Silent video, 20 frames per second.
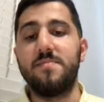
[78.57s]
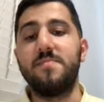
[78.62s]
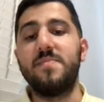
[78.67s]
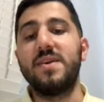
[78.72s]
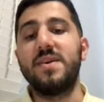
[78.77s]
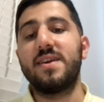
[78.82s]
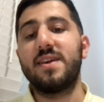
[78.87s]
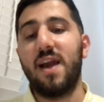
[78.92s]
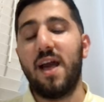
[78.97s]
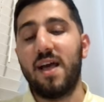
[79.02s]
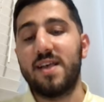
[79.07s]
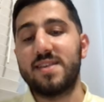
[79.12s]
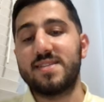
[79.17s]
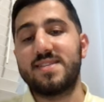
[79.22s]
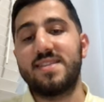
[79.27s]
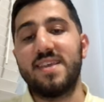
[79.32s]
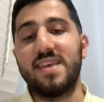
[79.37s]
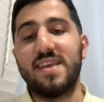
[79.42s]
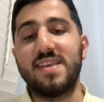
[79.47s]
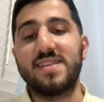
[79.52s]
because
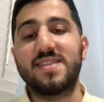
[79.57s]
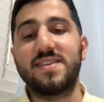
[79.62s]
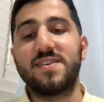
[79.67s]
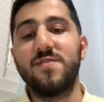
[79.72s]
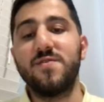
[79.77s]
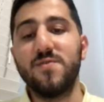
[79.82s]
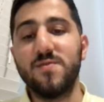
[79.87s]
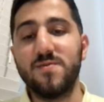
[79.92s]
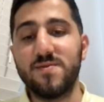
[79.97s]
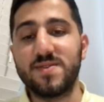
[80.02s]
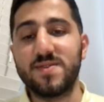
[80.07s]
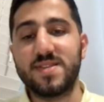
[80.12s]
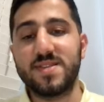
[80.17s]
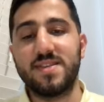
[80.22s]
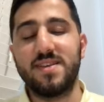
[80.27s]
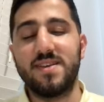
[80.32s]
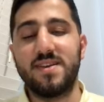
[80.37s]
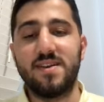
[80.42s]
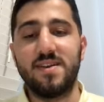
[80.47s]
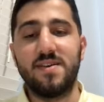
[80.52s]
the schools
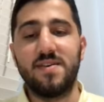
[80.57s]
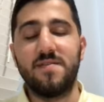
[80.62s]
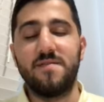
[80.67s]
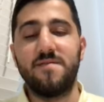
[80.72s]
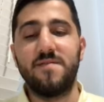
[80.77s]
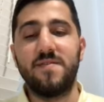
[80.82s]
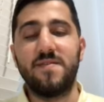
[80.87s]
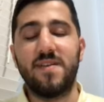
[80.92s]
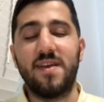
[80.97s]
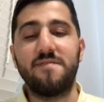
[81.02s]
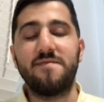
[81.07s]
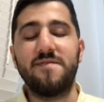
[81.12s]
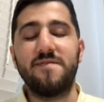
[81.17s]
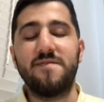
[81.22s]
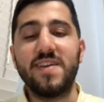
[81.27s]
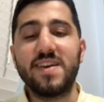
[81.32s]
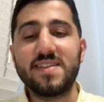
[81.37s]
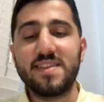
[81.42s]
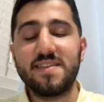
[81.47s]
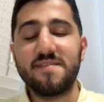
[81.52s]
were
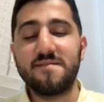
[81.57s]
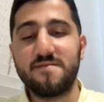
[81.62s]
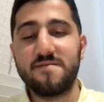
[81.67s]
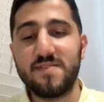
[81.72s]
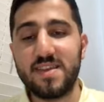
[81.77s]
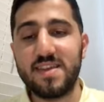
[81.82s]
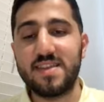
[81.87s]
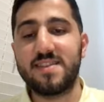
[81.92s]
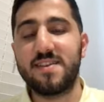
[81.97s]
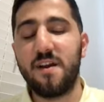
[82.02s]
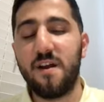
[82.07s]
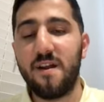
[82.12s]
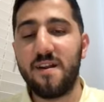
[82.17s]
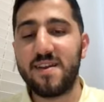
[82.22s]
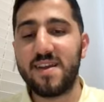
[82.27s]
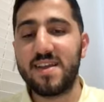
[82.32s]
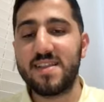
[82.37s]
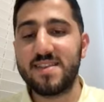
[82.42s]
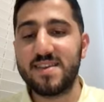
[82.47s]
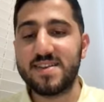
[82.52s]
effectively
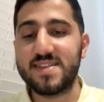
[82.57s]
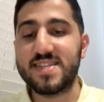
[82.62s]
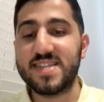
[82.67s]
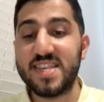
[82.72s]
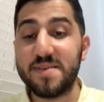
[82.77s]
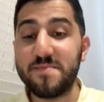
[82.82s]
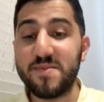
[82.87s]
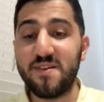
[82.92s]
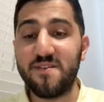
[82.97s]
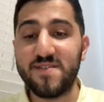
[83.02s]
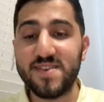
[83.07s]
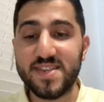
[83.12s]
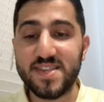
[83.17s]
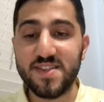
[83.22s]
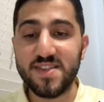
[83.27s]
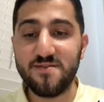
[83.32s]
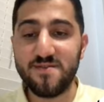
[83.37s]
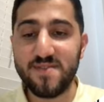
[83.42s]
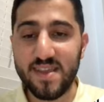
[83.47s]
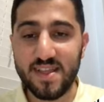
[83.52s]
targeting similar
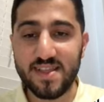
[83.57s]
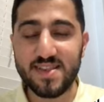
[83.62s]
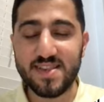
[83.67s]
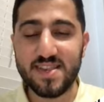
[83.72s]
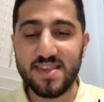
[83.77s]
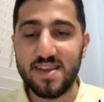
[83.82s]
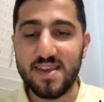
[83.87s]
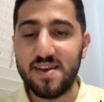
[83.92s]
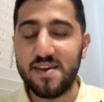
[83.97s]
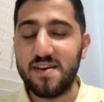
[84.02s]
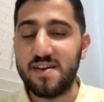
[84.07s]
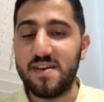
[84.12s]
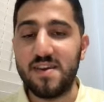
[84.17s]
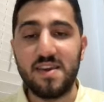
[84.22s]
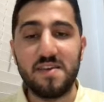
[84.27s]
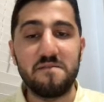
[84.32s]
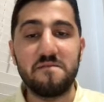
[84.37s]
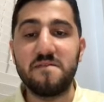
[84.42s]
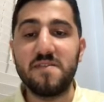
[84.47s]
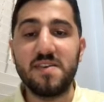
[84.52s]
students
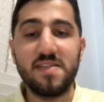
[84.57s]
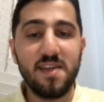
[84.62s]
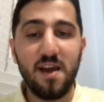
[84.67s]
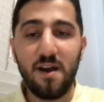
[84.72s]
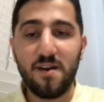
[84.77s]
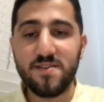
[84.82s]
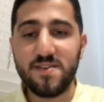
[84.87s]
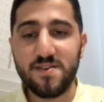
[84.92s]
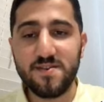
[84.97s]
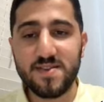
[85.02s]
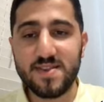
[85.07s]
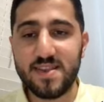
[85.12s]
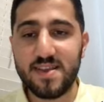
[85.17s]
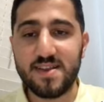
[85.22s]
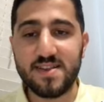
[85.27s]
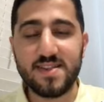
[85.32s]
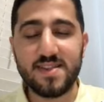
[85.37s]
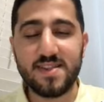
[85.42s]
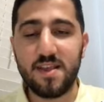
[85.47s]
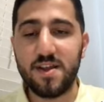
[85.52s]
without
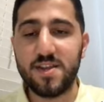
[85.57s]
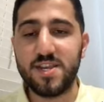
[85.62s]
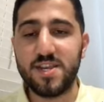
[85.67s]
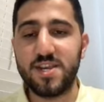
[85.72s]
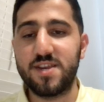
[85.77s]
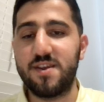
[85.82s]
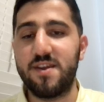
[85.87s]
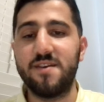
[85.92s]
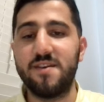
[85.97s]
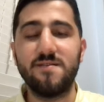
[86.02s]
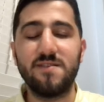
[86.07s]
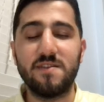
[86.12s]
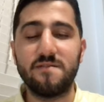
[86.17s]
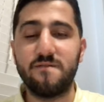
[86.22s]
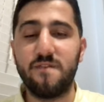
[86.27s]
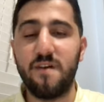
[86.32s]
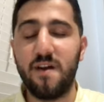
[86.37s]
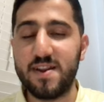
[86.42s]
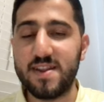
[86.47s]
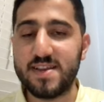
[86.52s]
using such early
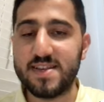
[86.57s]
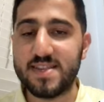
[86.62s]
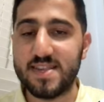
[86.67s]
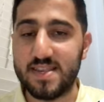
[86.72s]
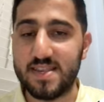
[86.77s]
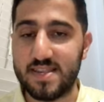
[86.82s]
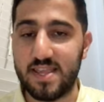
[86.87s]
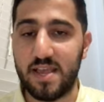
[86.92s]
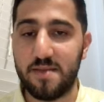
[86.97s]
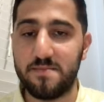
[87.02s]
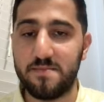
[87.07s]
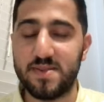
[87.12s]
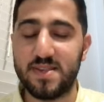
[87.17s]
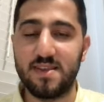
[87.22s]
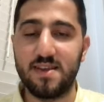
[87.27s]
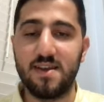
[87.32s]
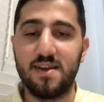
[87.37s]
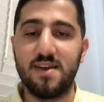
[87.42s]
warning systems.